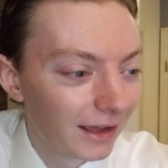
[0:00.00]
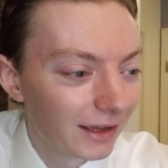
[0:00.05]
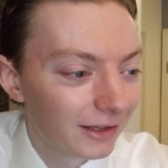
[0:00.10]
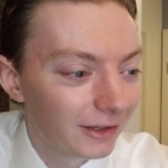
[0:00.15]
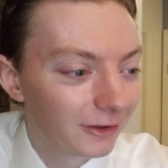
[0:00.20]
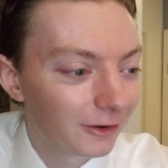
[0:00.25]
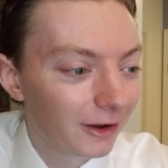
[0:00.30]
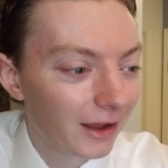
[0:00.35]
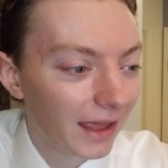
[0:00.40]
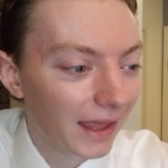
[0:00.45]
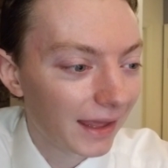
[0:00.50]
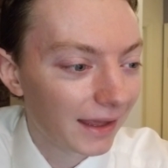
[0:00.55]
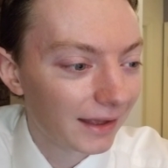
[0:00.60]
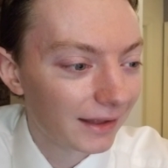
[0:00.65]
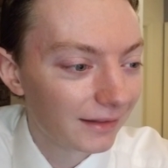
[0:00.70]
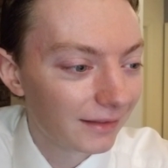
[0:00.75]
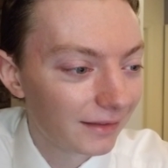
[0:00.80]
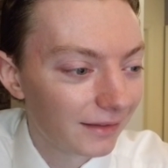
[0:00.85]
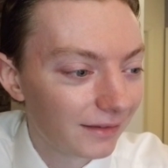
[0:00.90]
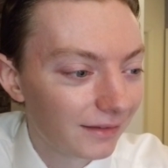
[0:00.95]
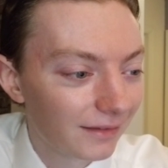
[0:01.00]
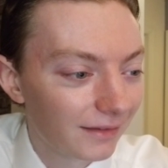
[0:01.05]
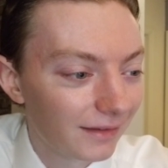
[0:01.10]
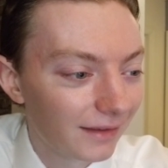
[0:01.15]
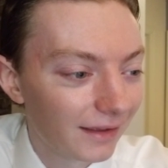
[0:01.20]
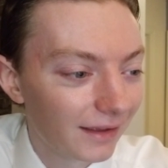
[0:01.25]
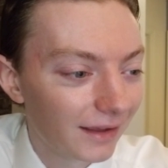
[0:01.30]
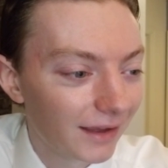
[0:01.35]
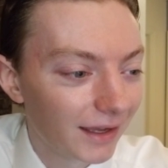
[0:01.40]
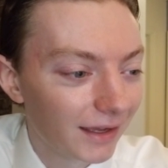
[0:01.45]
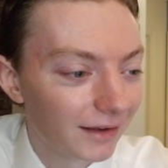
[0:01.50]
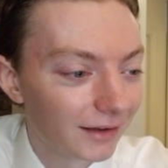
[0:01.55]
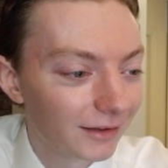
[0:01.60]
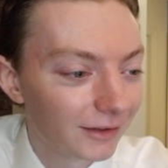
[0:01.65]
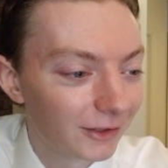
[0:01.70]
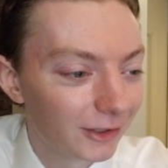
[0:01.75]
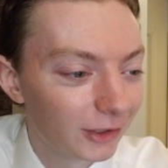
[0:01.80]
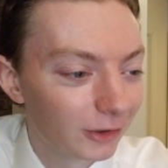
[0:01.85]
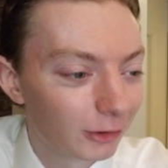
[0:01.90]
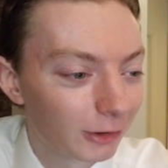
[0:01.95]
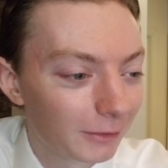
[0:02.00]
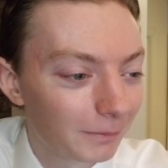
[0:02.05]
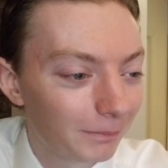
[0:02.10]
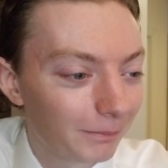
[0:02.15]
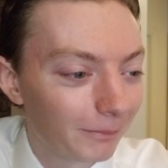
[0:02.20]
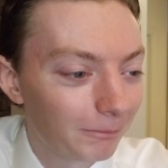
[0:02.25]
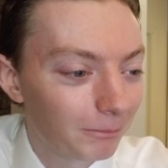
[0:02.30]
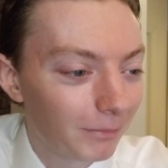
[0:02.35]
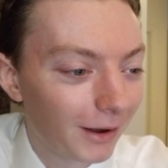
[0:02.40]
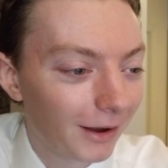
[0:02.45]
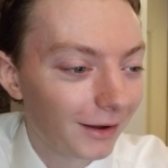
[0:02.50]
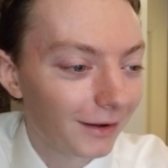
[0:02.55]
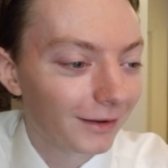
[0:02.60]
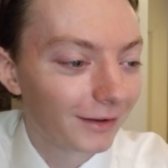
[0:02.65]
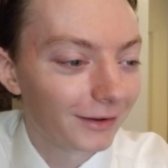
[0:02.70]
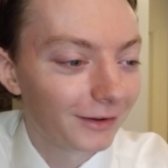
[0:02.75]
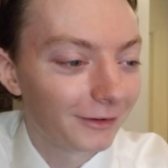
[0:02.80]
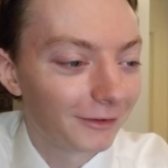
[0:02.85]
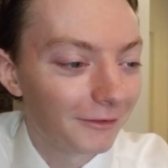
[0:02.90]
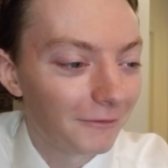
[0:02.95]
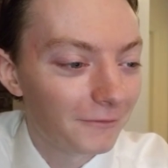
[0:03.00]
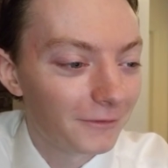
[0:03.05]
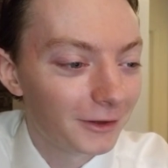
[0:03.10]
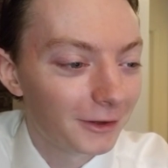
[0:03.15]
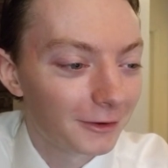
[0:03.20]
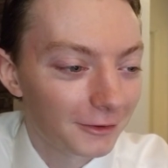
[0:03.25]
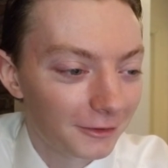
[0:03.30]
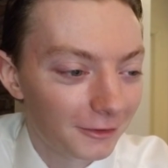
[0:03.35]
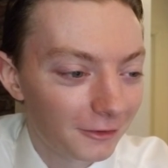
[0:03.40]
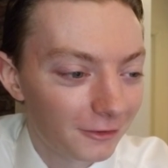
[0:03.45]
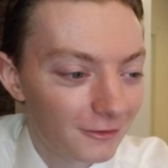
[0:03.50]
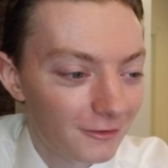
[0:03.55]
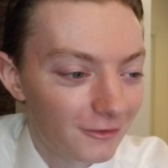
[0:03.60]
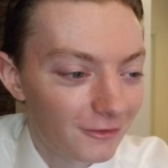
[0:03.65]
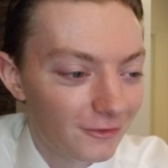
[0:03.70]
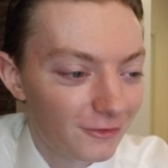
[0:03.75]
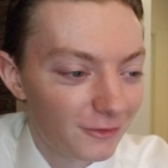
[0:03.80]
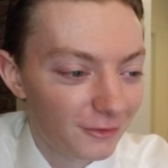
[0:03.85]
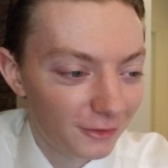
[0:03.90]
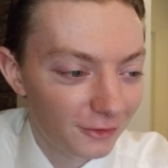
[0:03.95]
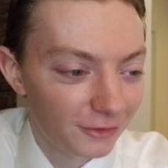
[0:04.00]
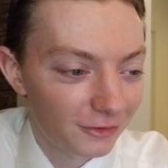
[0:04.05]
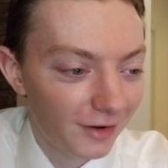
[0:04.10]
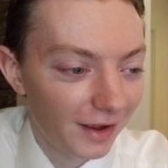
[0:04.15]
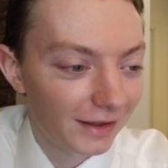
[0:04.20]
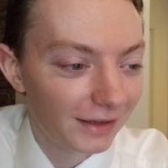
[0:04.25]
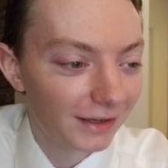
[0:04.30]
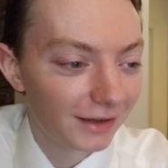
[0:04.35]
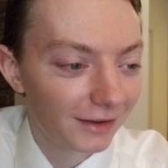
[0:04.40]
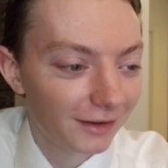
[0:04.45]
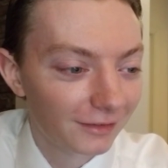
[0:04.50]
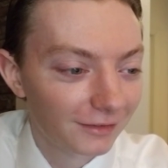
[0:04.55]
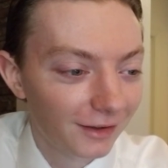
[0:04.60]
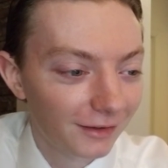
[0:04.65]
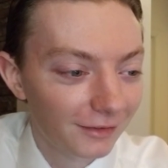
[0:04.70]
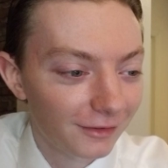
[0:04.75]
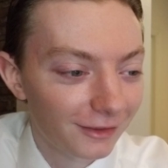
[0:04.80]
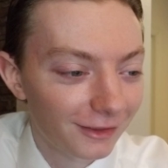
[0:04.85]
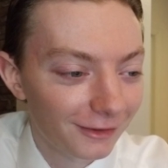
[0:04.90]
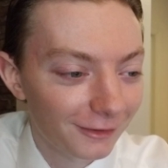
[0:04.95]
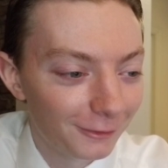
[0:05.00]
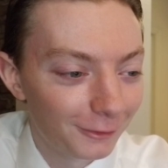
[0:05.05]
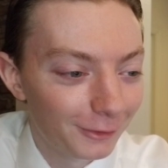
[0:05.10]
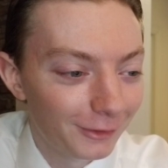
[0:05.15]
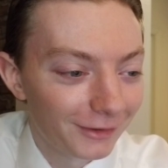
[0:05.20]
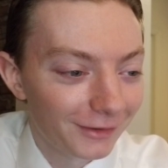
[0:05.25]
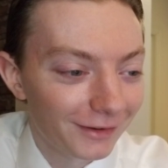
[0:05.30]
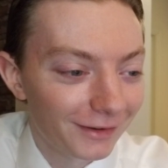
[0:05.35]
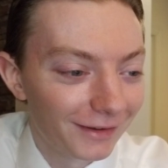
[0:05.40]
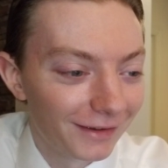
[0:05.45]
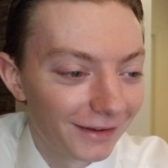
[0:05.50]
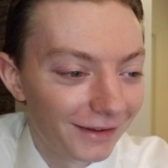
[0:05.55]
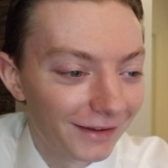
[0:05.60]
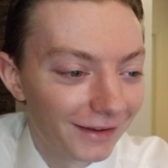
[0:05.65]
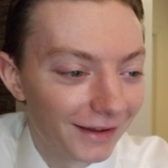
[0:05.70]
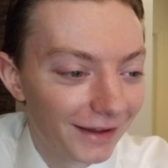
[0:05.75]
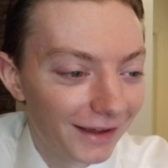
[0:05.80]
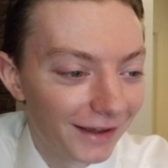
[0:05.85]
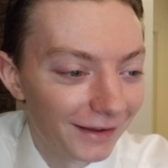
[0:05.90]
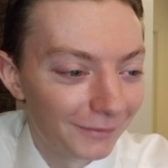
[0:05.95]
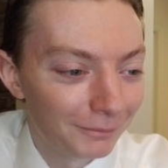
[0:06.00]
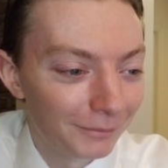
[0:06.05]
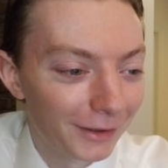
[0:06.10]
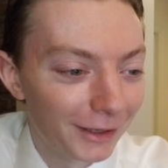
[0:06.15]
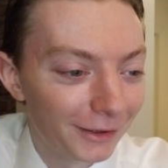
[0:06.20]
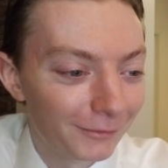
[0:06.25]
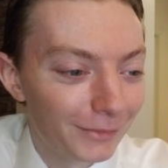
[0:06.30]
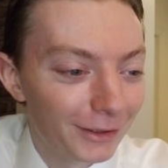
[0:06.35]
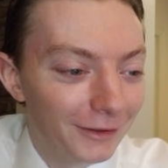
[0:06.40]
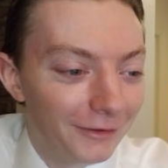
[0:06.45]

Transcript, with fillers: Your hand in your pocket of your tr trach suit made me